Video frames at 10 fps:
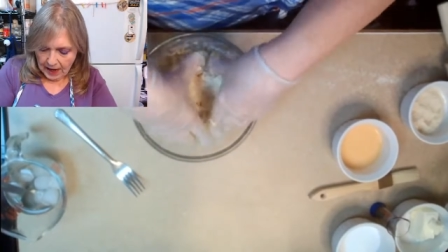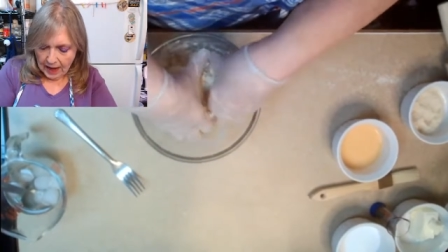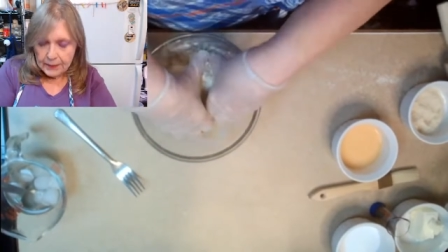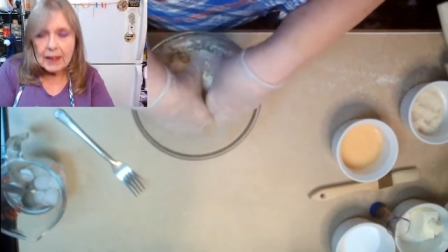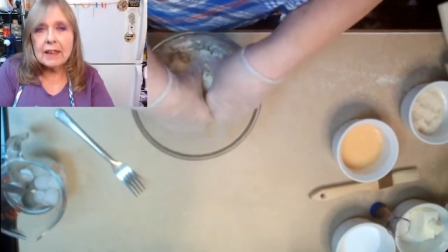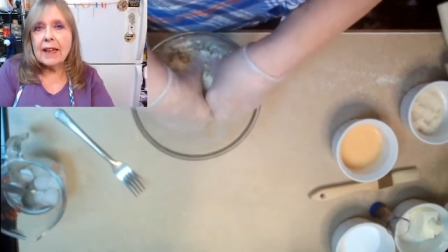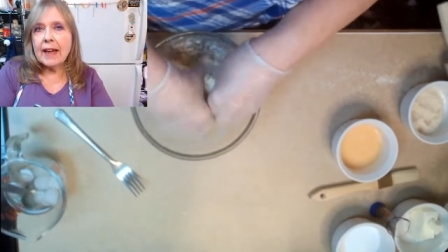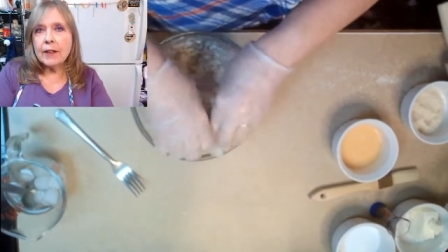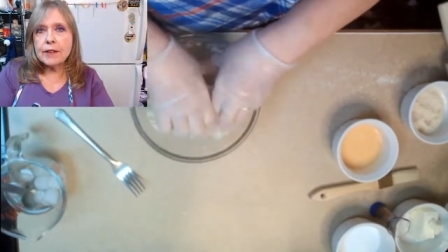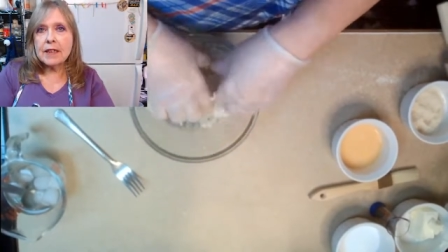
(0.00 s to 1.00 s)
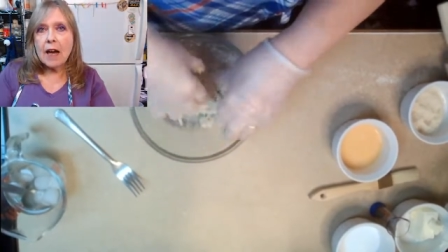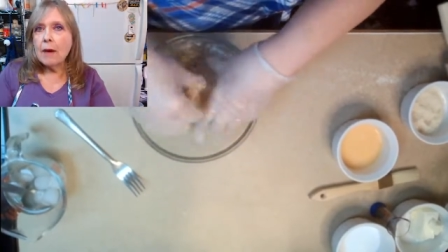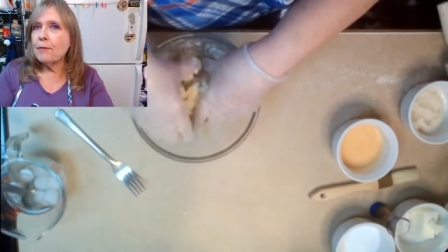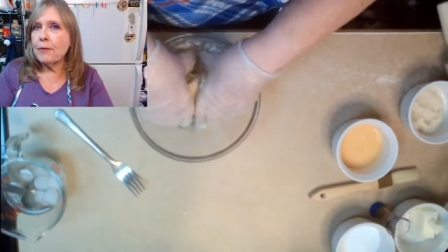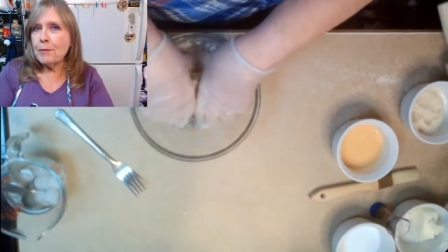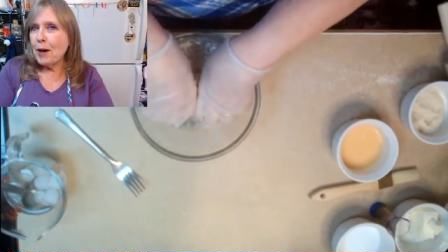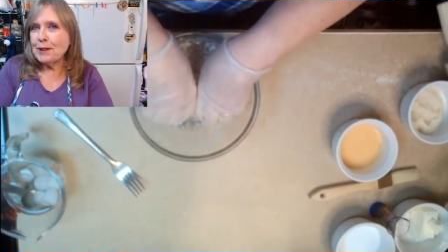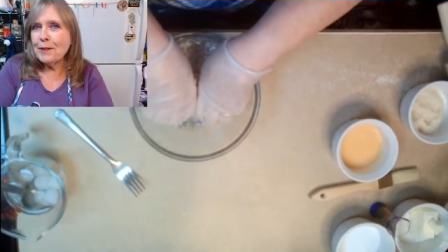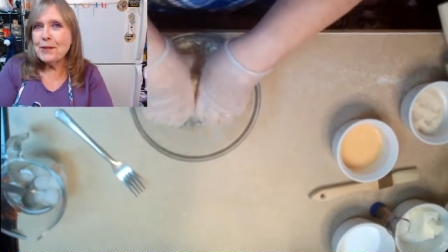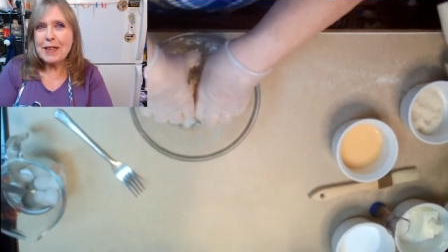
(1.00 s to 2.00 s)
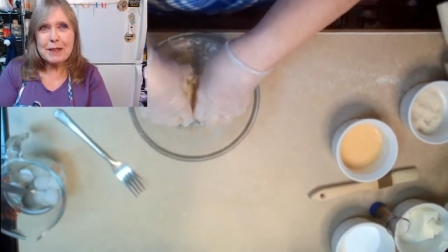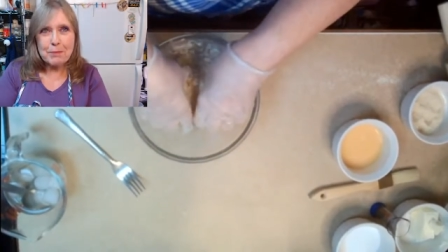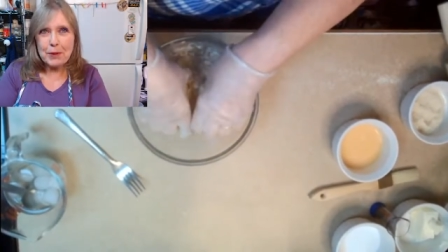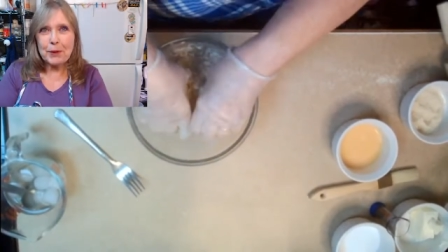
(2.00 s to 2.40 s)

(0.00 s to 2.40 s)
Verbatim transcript: And the layers come from all of these